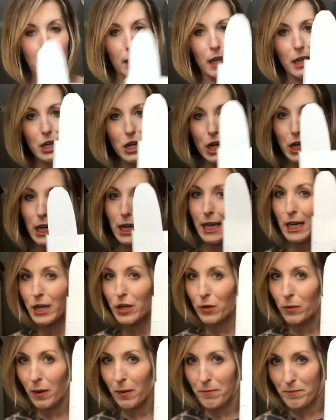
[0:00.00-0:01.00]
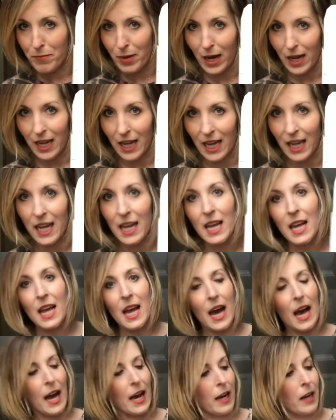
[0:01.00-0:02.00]
I turned it into a bunny
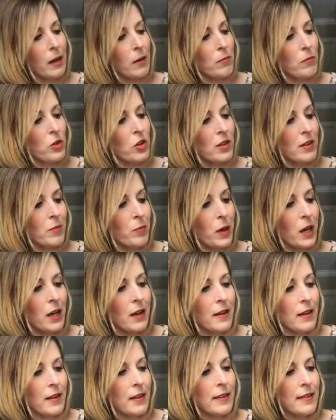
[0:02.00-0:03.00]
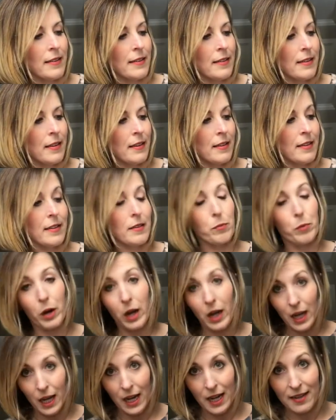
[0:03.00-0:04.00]
just because
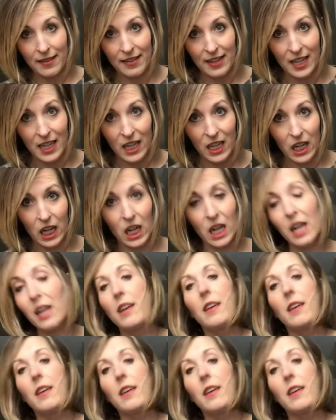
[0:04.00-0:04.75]
spring is here,